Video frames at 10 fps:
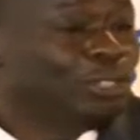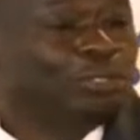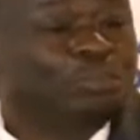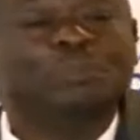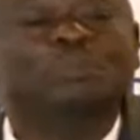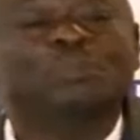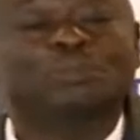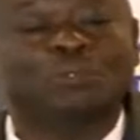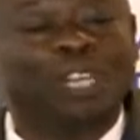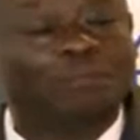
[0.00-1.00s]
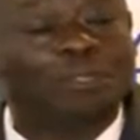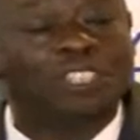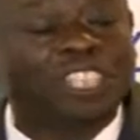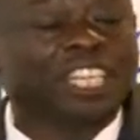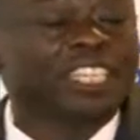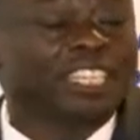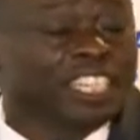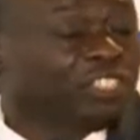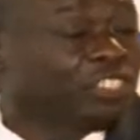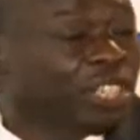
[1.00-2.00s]
You know, people who have not
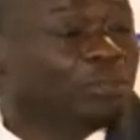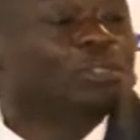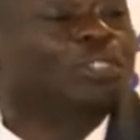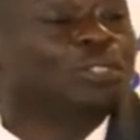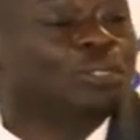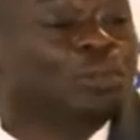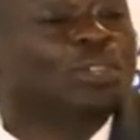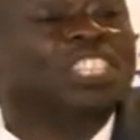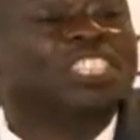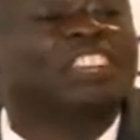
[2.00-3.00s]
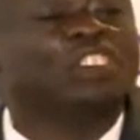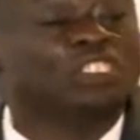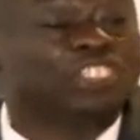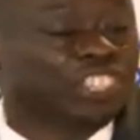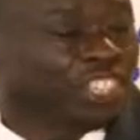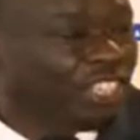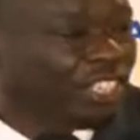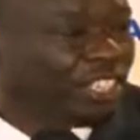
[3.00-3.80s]
studied literature do not know what is analogy.